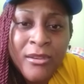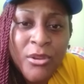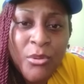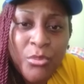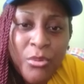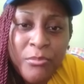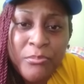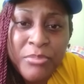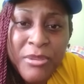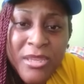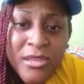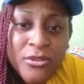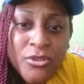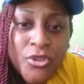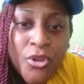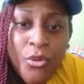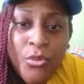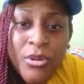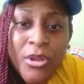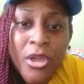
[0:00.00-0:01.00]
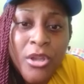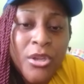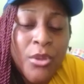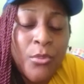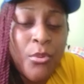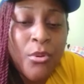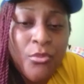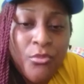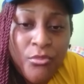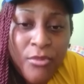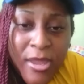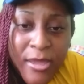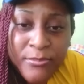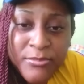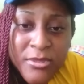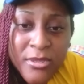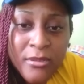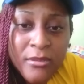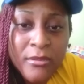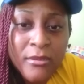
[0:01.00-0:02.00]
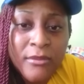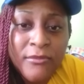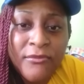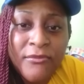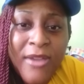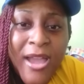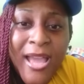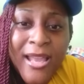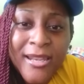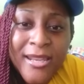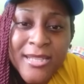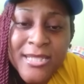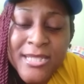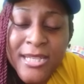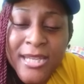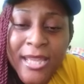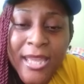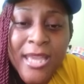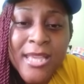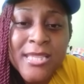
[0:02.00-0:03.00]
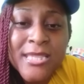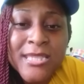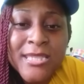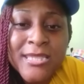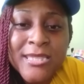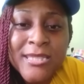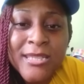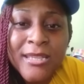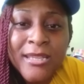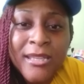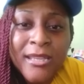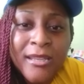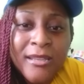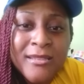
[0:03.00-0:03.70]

they were beaten down on, they were raped, violated against,